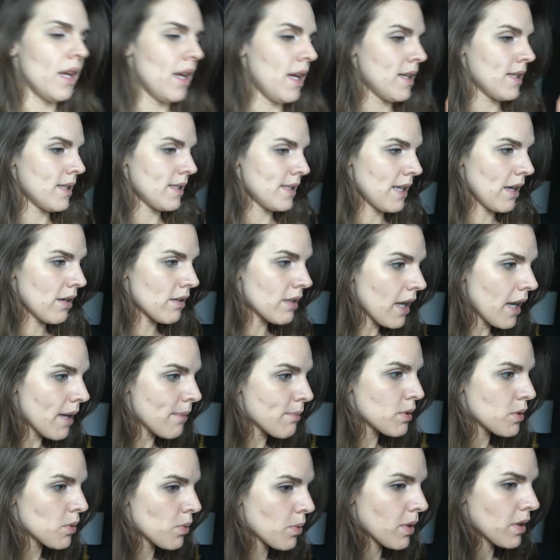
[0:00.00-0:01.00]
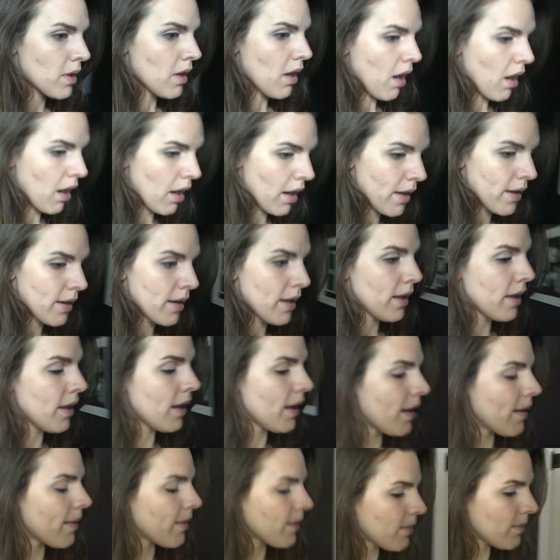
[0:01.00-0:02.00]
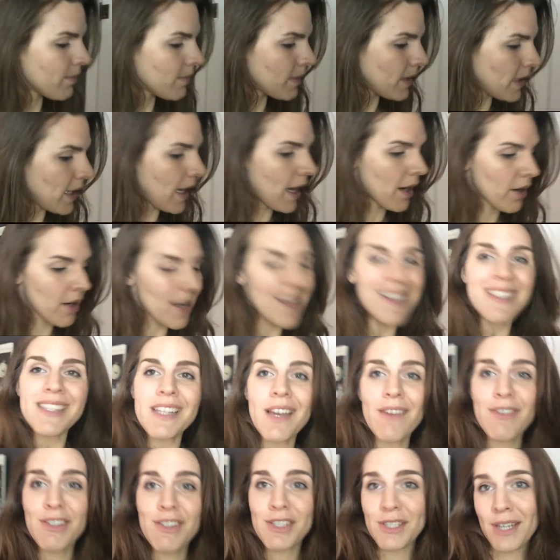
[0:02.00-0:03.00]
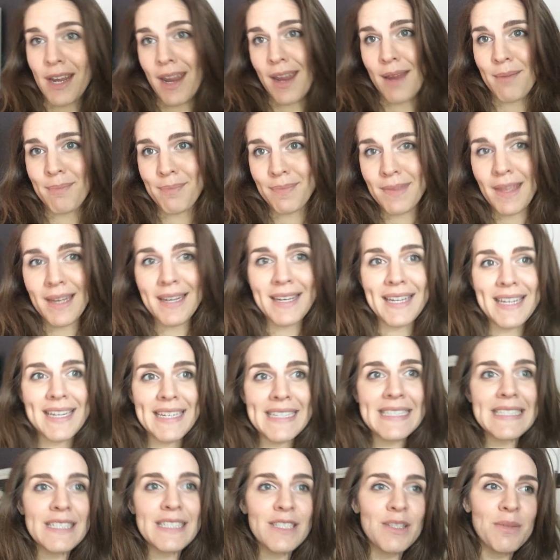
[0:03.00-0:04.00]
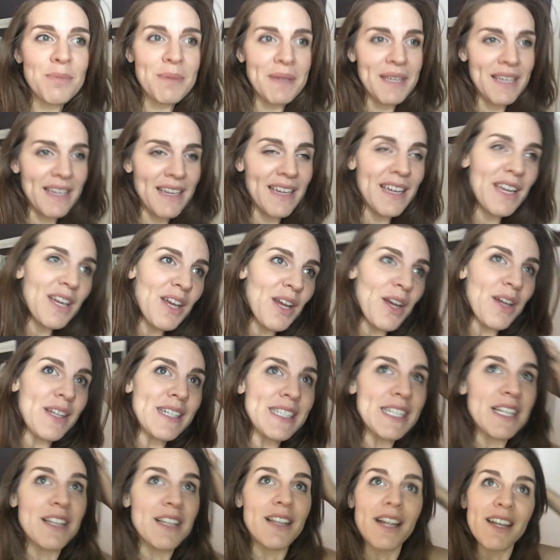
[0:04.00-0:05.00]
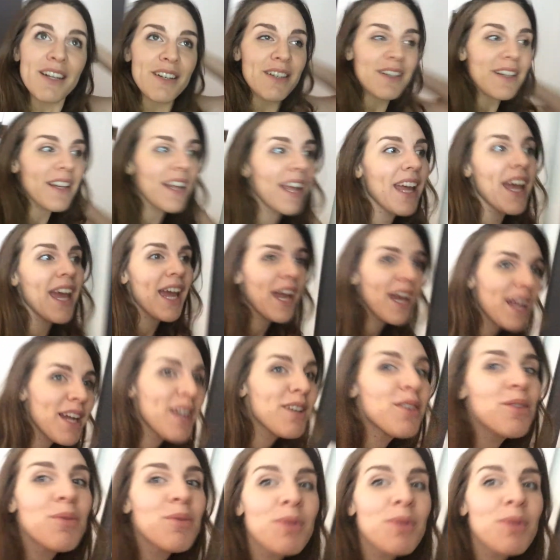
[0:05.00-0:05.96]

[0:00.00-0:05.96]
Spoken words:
It is now time to work on the areas of shame that need to be decluttered and